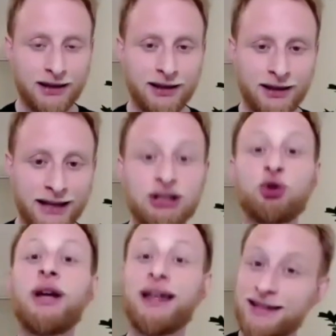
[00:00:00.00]
is
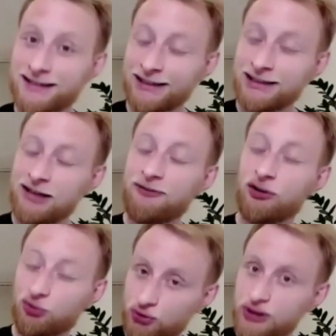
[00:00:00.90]
to get the
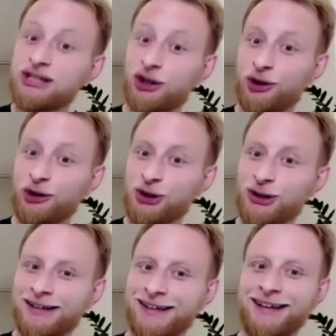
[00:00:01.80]
scientific research